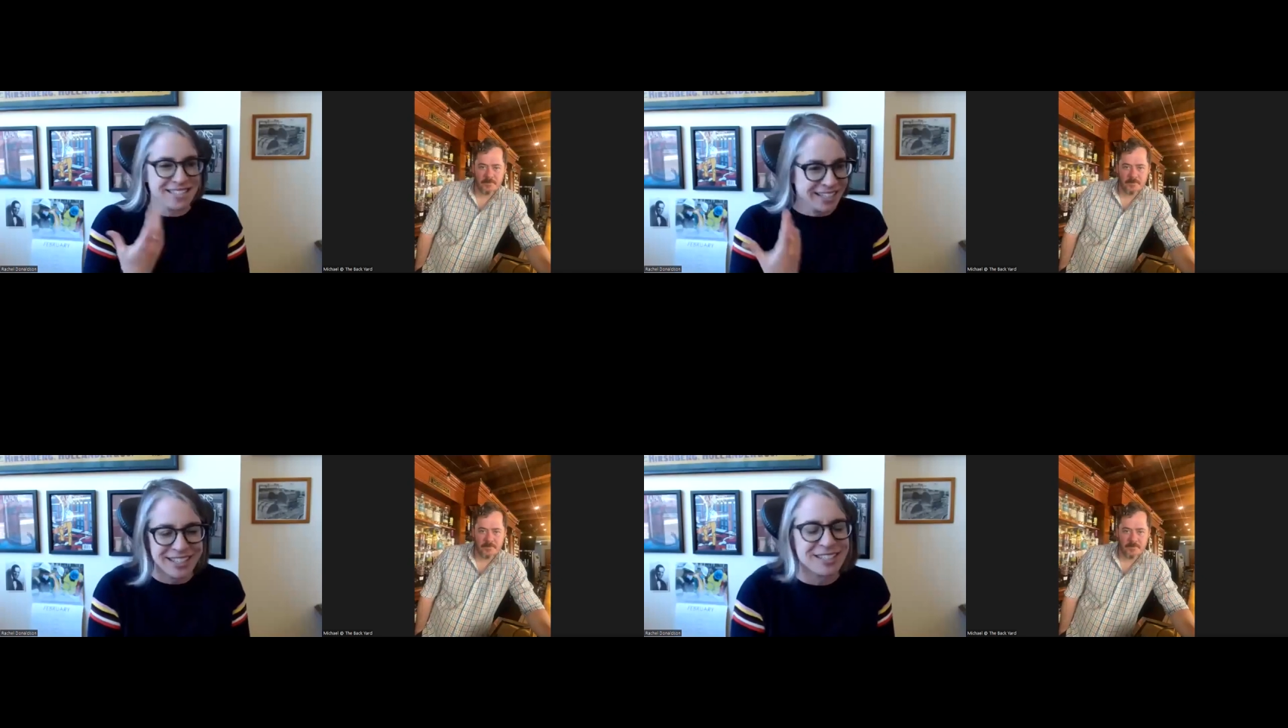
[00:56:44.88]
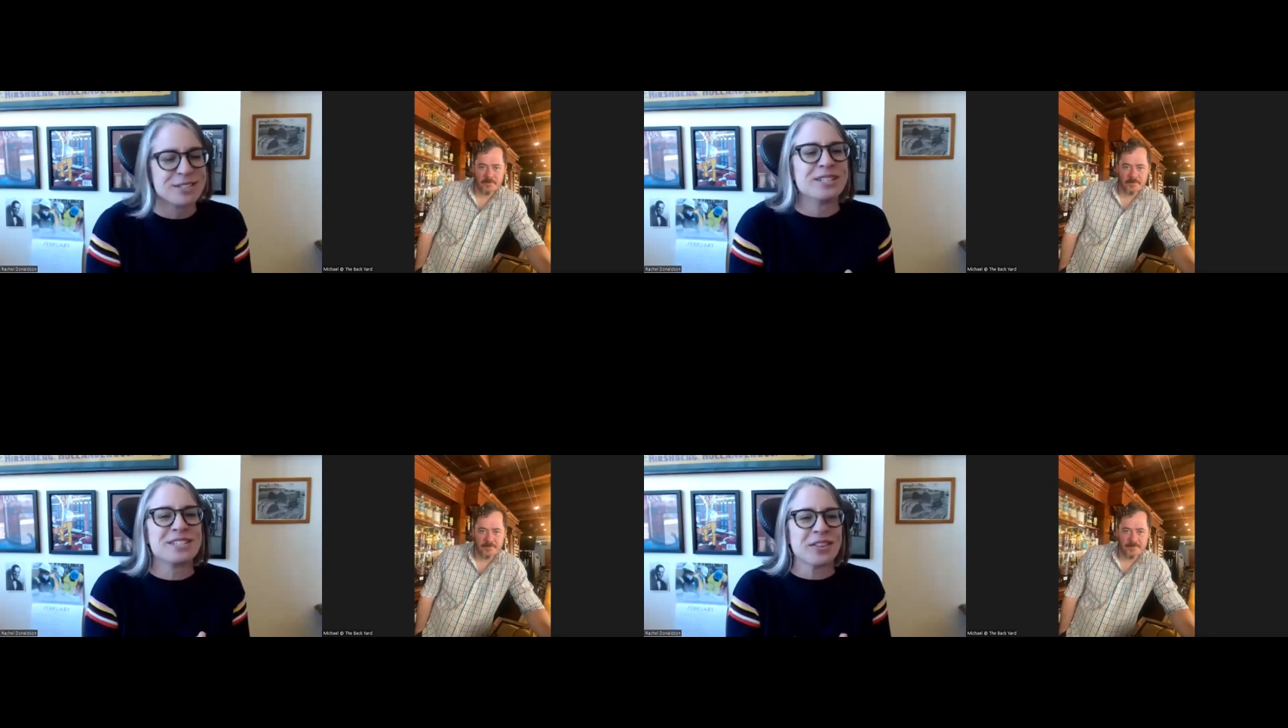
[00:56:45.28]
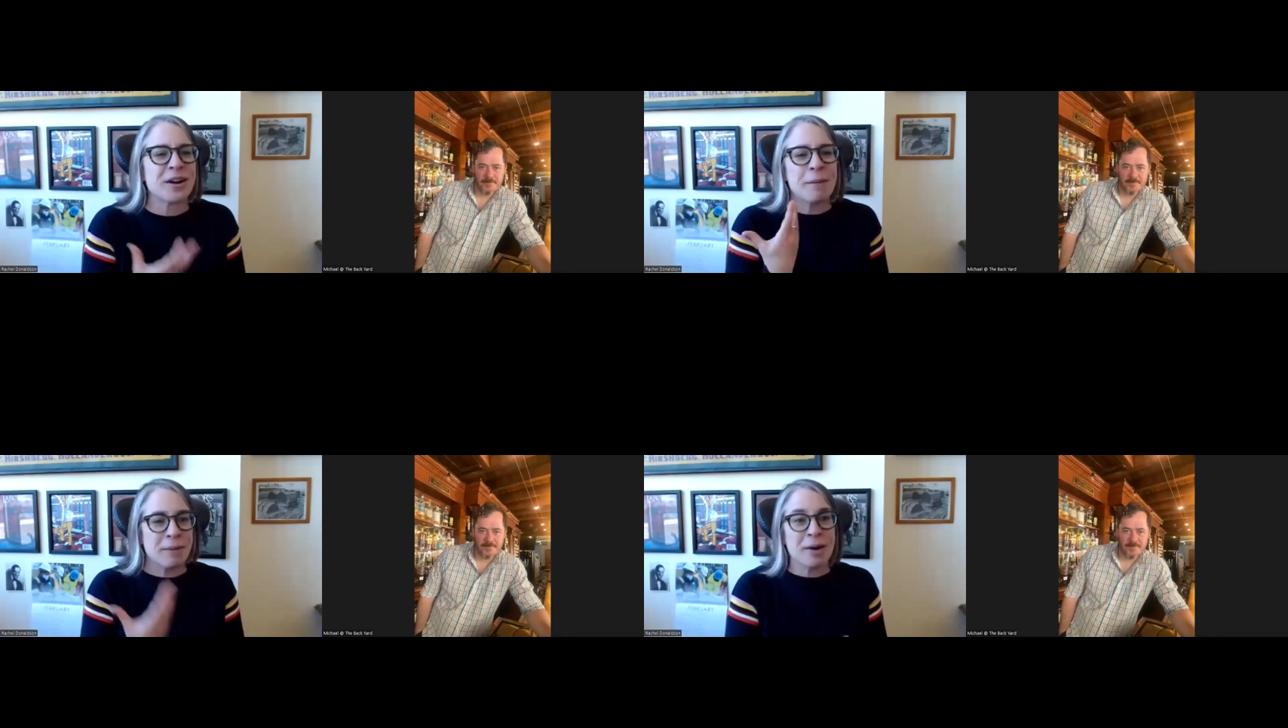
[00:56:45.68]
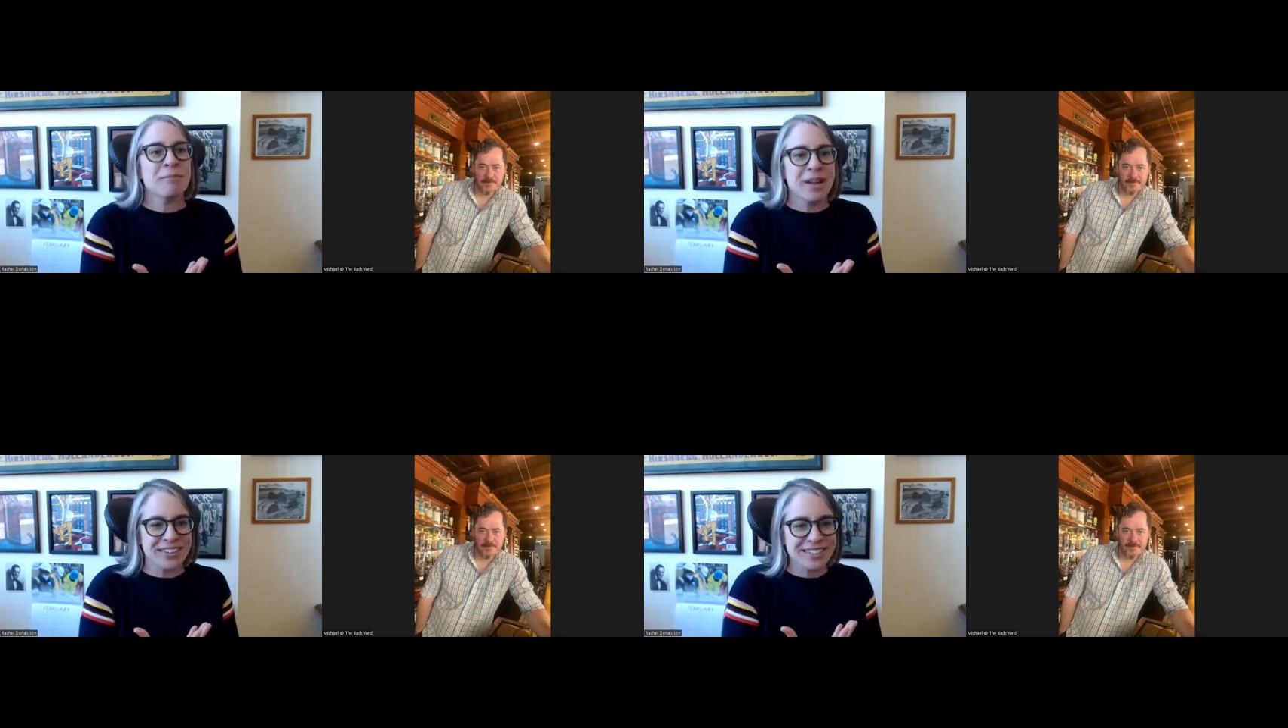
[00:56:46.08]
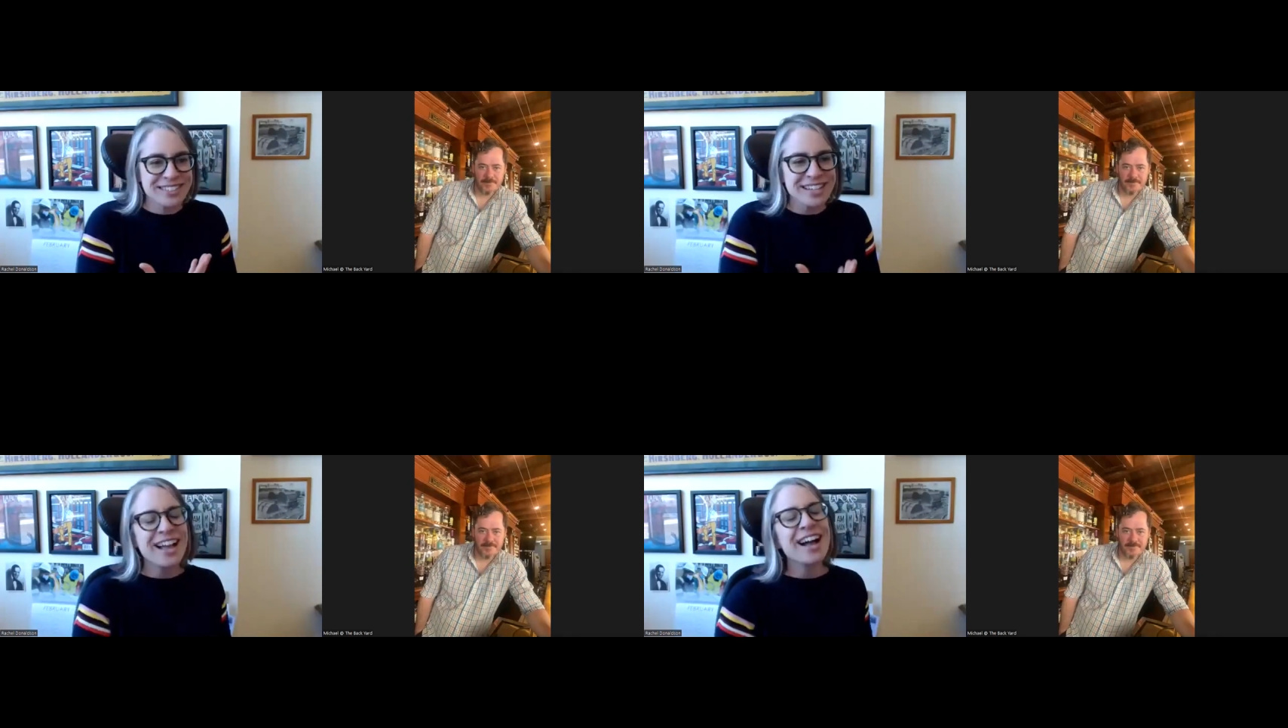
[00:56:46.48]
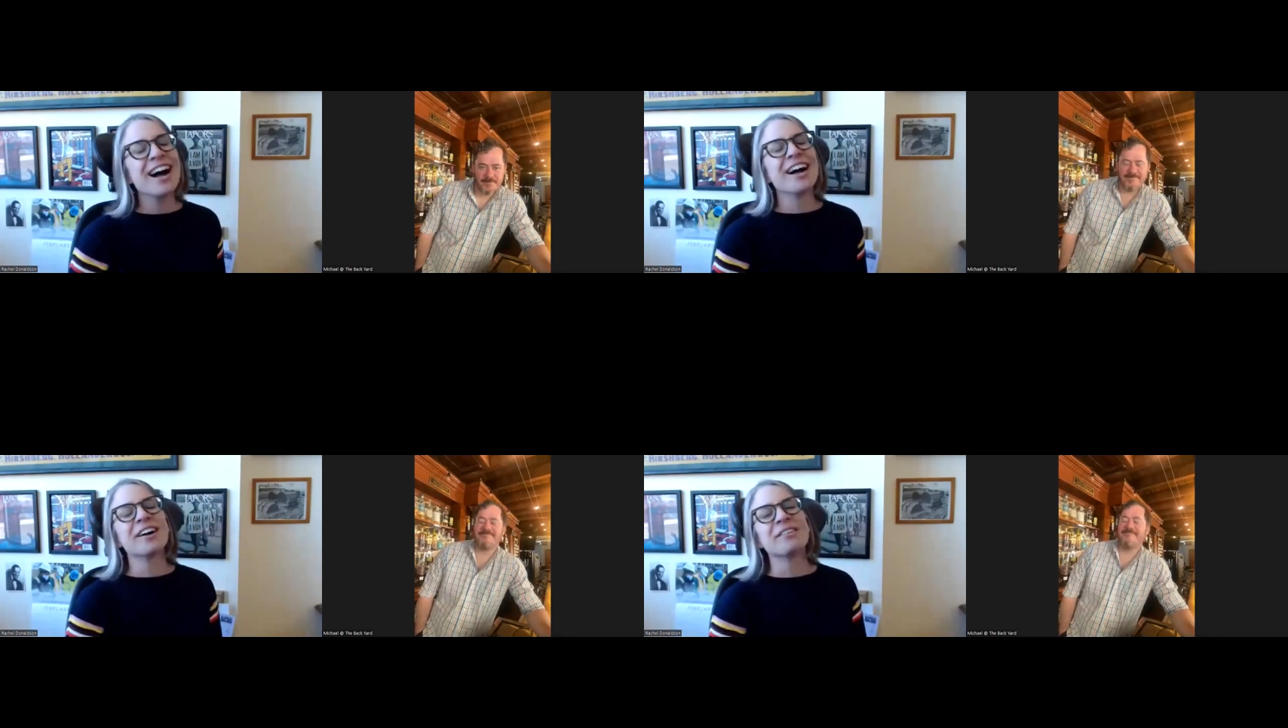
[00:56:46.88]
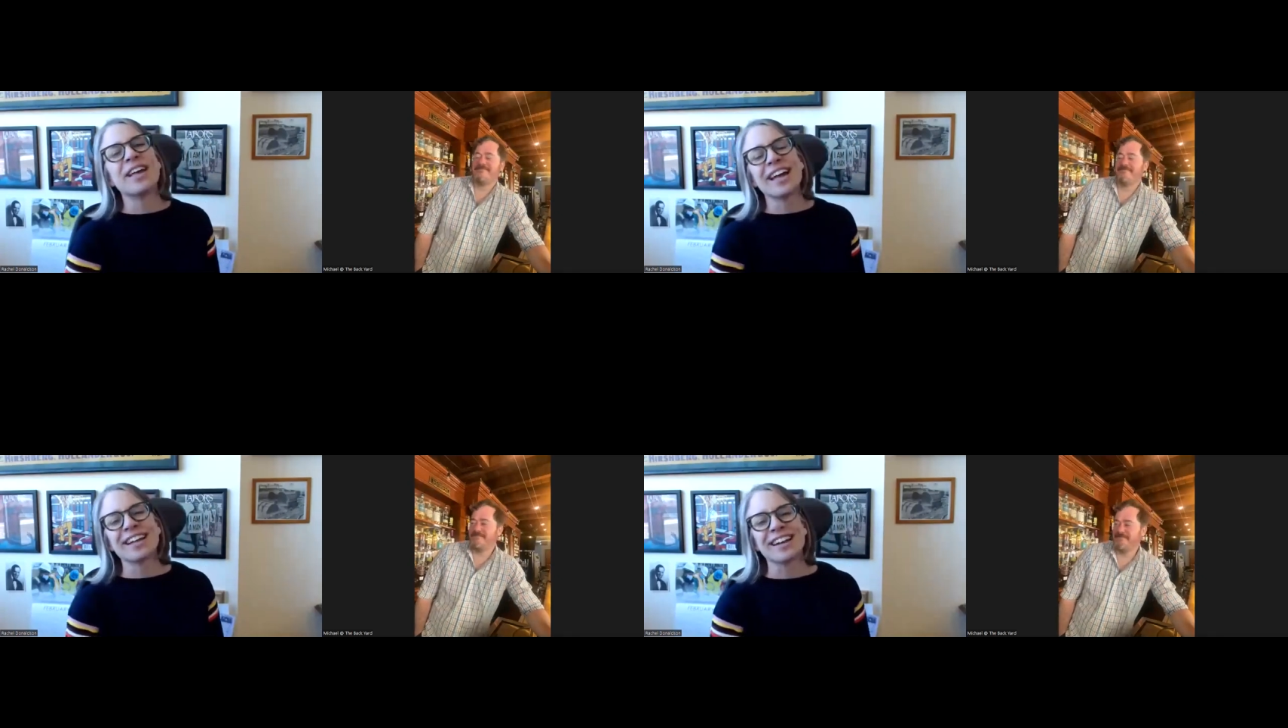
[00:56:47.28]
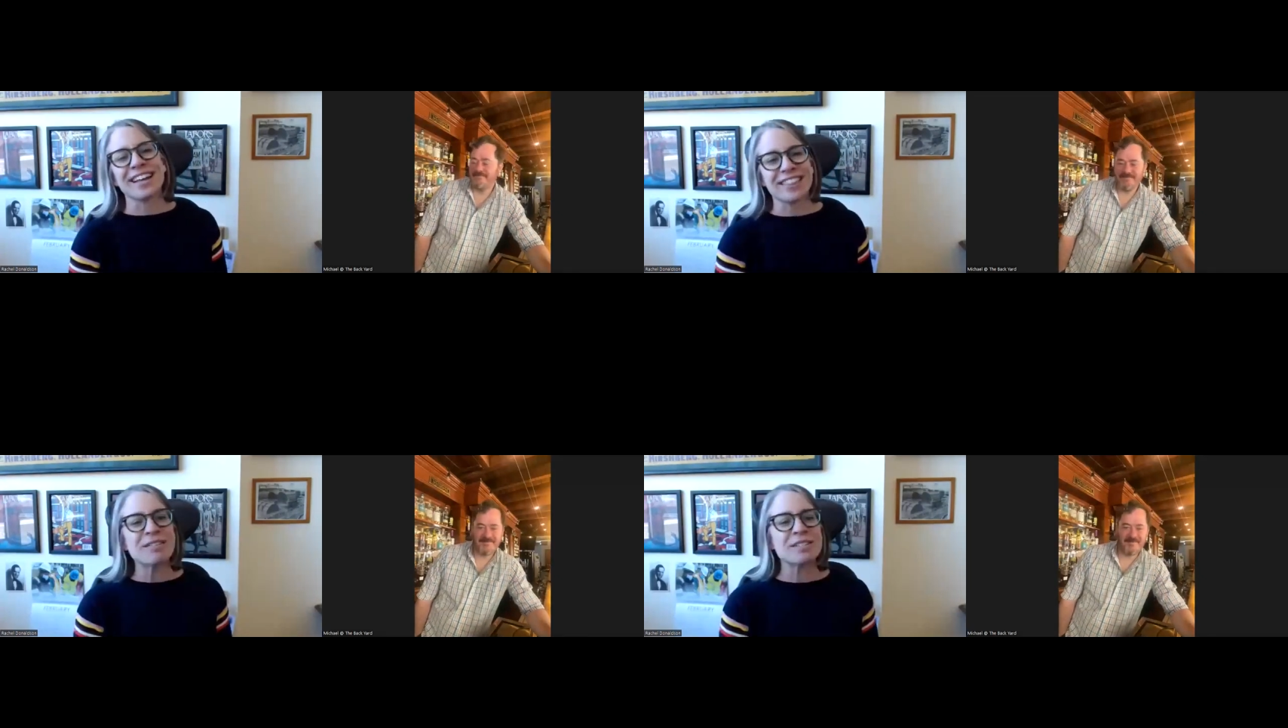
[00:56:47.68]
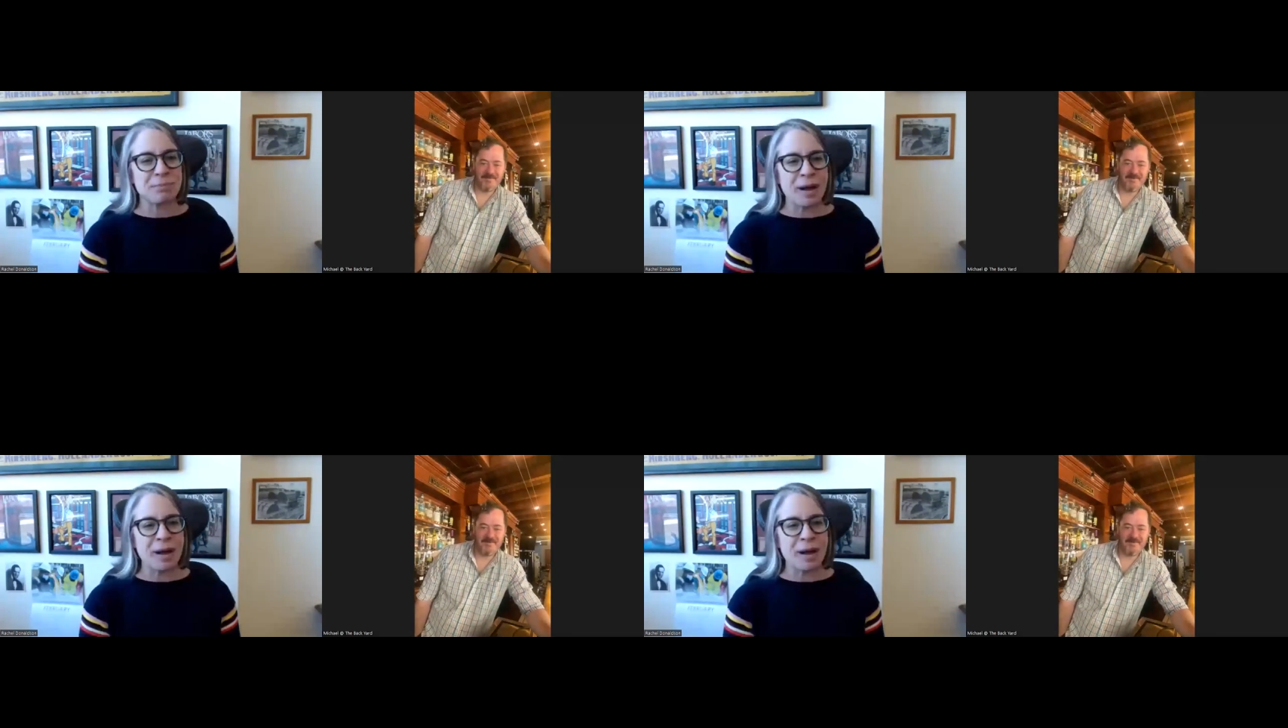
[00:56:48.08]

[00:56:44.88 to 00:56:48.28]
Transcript: singing to each other about mothers, um, and uh, that was a